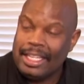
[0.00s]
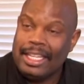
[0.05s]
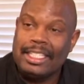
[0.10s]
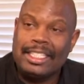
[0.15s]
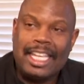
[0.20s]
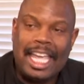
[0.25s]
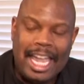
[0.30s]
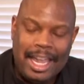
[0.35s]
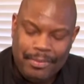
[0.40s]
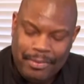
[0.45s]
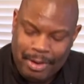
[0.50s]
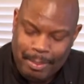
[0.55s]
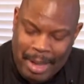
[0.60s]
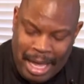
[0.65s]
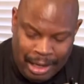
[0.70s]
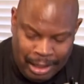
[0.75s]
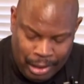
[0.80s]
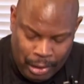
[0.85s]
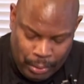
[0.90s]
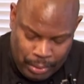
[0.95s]
these came from
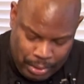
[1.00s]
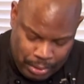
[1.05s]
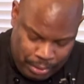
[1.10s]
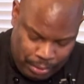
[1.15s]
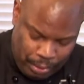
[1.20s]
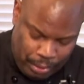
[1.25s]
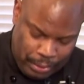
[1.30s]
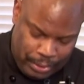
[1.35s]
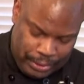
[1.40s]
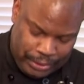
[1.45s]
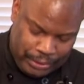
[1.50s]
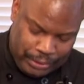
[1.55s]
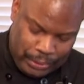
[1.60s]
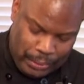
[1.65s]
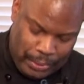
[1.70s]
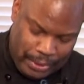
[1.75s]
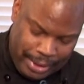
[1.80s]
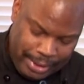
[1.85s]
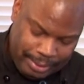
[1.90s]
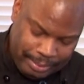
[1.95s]
our local Kroger
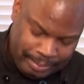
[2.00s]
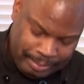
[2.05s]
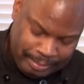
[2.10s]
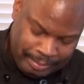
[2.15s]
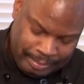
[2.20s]
store.